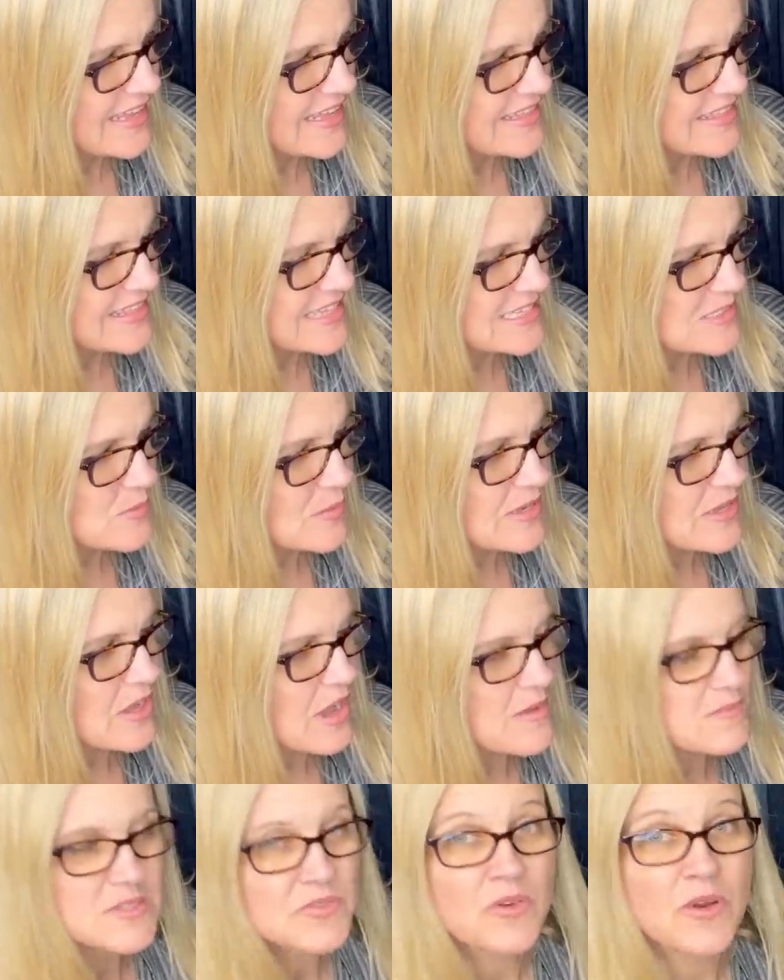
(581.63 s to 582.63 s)
This one
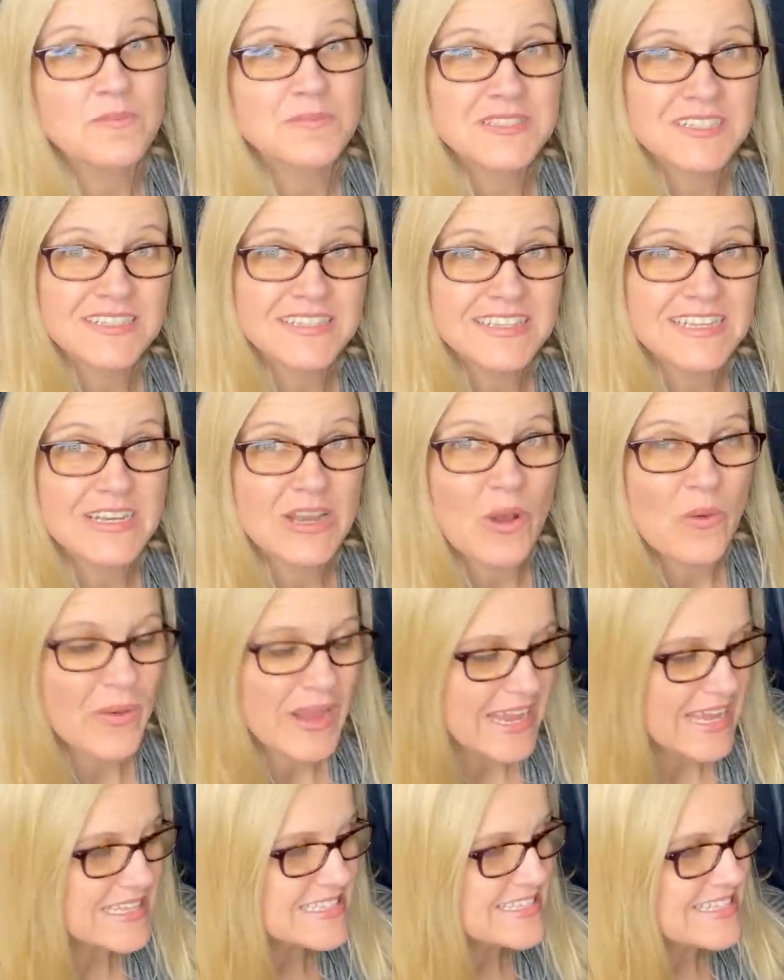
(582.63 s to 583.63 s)
comes from Toledo
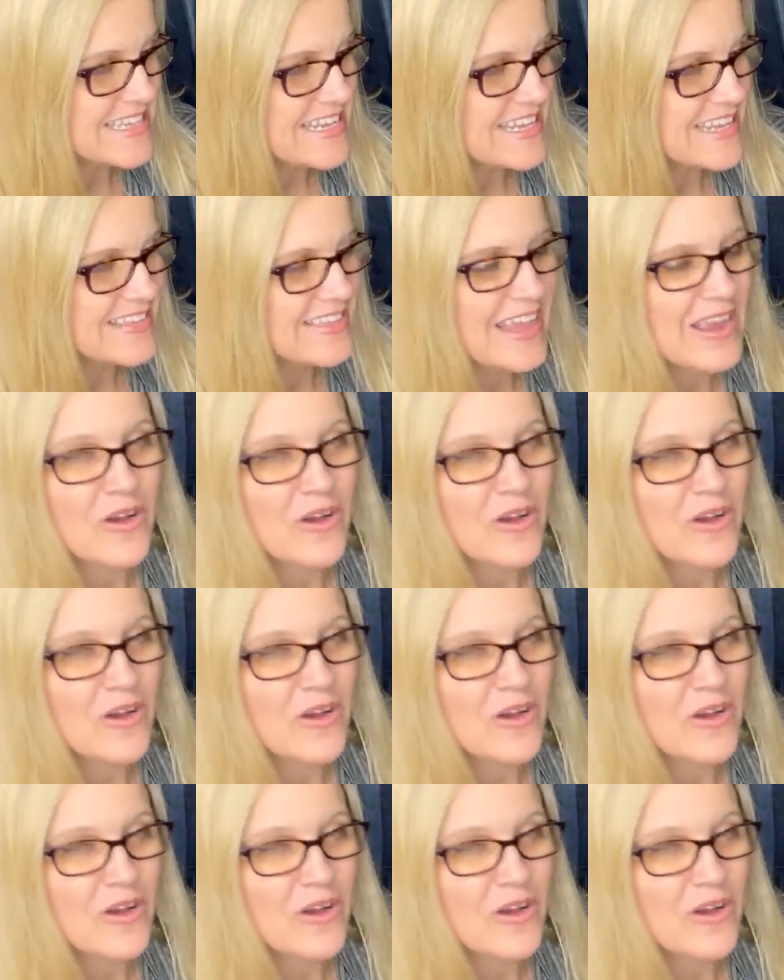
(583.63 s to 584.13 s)
Antique. They